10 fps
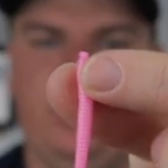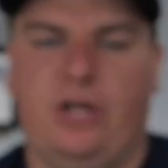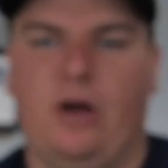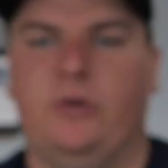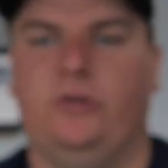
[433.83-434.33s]
They
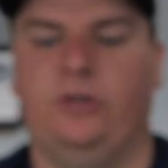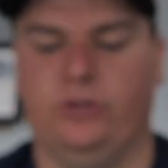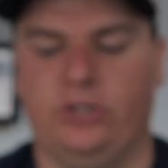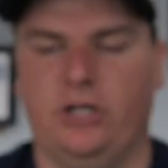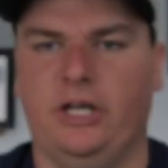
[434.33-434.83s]
come in a little
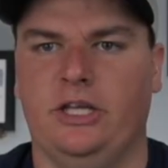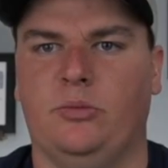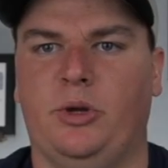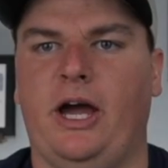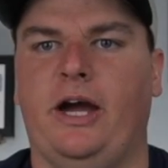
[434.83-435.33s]
string in the
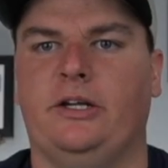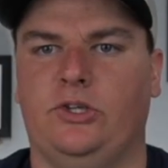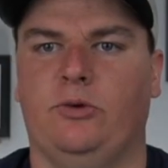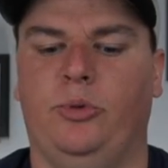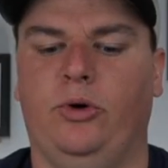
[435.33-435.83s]
pack,
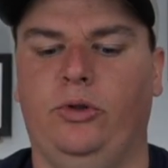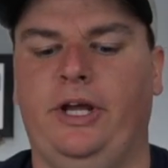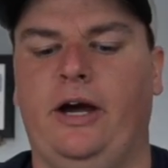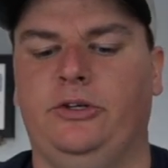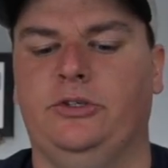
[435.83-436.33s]
so pull it
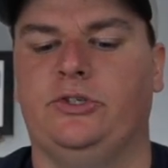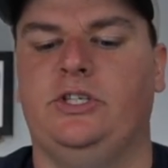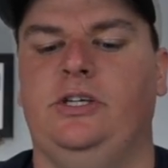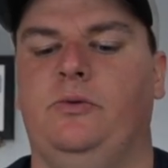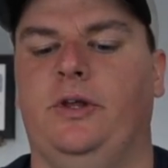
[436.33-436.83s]
out. You'll
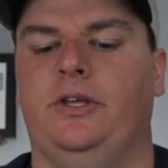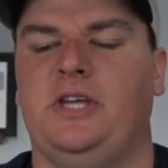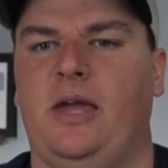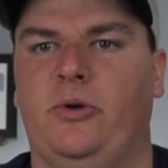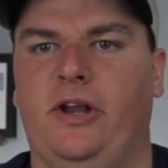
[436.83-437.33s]
see where the
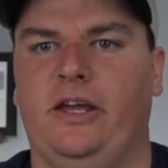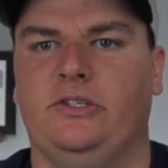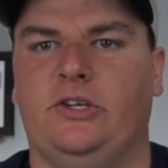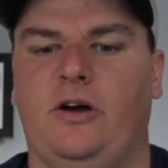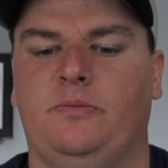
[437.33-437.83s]
tapered
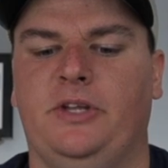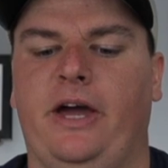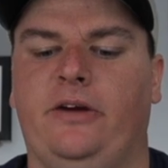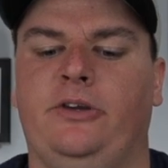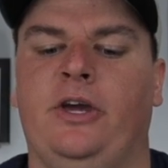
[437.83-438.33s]
ends come
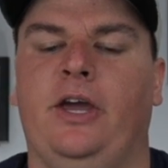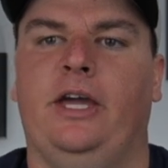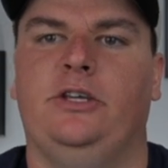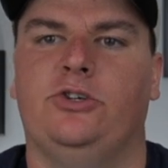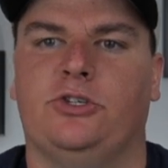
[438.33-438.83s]
down,
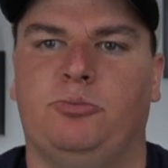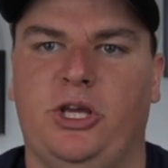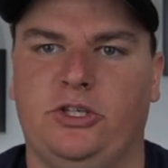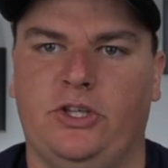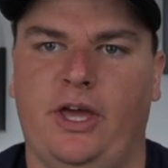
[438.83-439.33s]
and you just
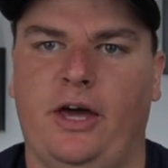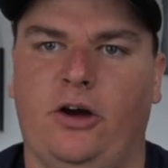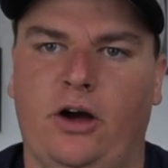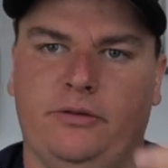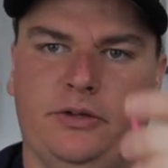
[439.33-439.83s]
pinch that
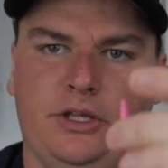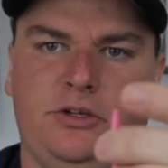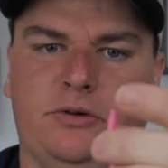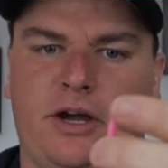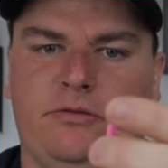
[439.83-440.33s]
off, and then
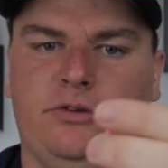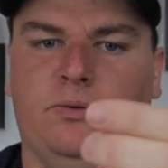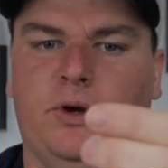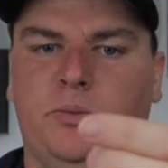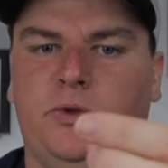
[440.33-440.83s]
you'll have your
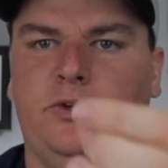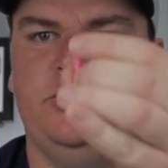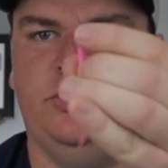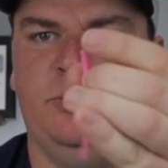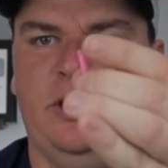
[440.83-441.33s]
worm. They're
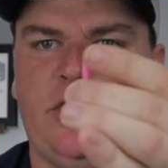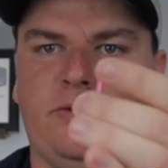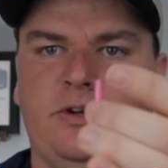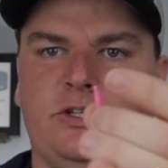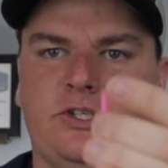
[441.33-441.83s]
usually about
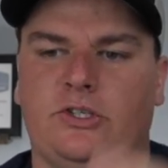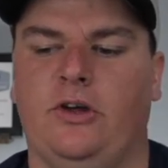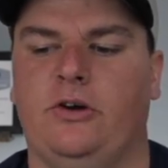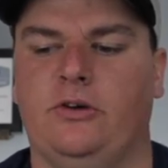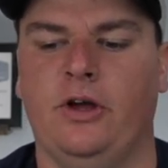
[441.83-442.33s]
three inches
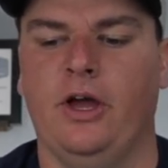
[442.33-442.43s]
long.